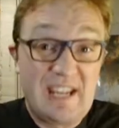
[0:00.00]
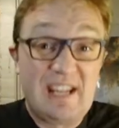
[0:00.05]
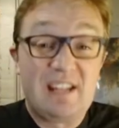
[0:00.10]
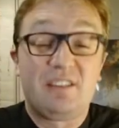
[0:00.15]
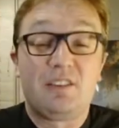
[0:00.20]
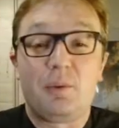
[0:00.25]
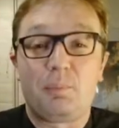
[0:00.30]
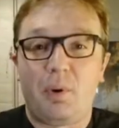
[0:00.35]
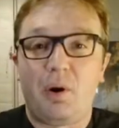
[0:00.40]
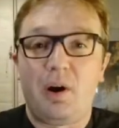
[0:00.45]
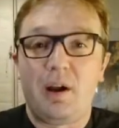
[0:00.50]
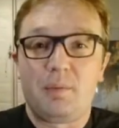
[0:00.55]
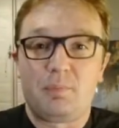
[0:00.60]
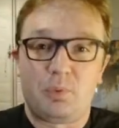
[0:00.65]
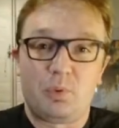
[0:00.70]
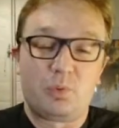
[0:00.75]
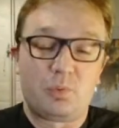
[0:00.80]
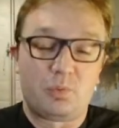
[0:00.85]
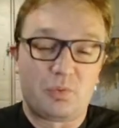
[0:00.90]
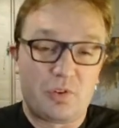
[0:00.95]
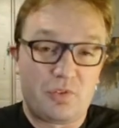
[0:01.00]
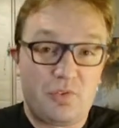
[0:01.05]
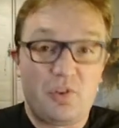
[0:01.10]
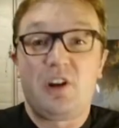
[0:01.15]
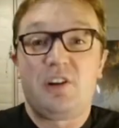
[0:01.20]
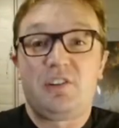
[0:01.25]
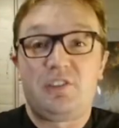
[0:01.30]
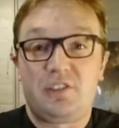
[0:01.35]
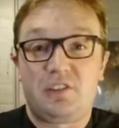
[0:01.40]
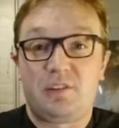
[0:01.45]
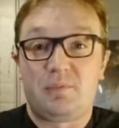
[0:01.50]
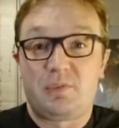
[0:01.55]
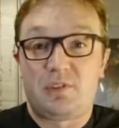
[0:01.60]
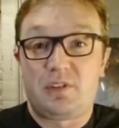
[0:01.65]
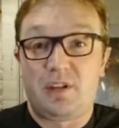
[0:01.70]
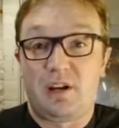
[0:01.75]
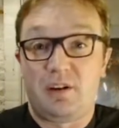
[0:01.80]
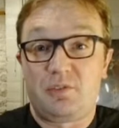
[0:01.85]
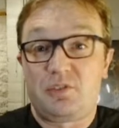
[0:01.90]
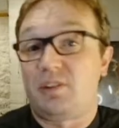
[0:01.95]
in the Bible referred to
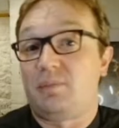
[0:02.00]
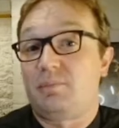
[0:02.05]
themselves